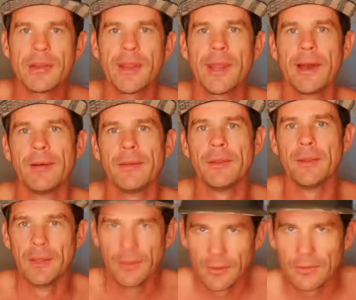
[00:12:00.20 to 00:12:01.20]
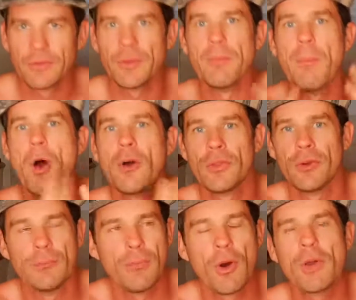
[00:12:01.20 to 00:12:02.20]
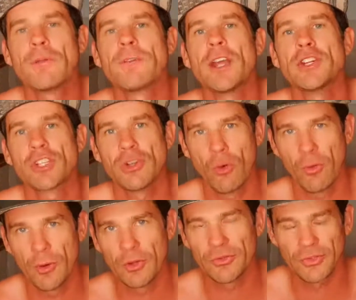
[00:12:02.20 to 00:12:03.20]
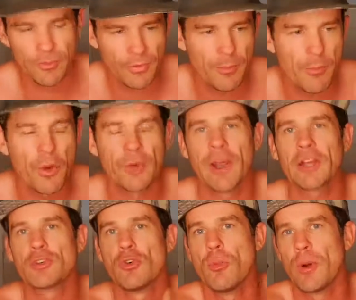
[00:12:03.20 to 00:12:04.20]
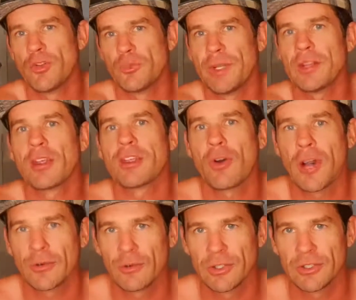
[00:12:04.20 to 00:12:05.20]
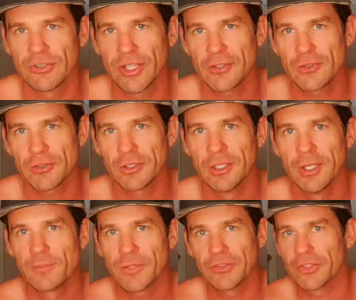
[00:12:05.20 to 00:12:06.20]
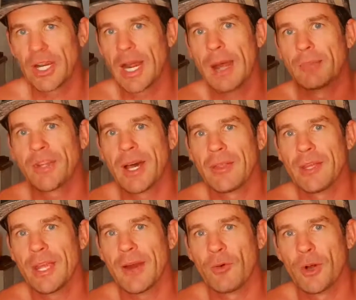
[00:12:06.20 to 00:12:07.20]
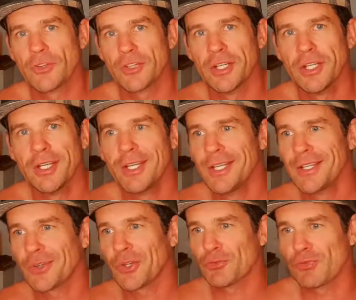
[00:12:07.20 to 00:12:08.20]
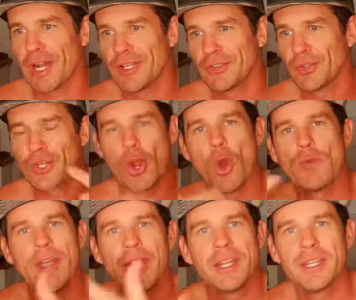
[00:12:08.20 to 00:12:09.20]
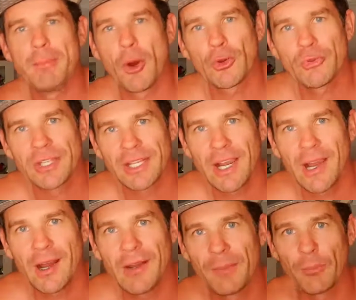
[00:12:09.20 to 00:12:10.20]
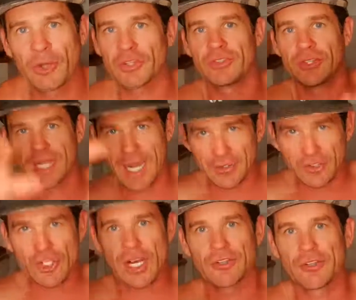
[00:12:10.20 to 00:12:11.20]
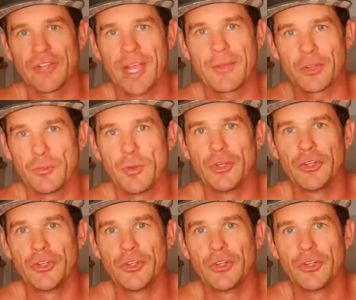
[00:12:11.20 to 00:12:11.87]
down the motivation hormones, the motivation hormones being the thyroid, etc. Because the carbs aren't there. Otherwise, it's like you're overheating your motor in your car. The car just shuts it down. The computer